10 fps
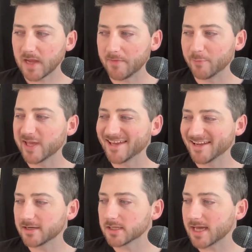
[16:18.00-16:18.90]
And then we can
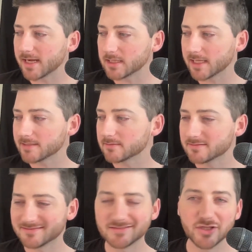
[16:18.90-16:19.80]
get into kind of like,
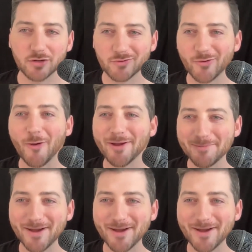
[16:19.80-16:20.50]
growing a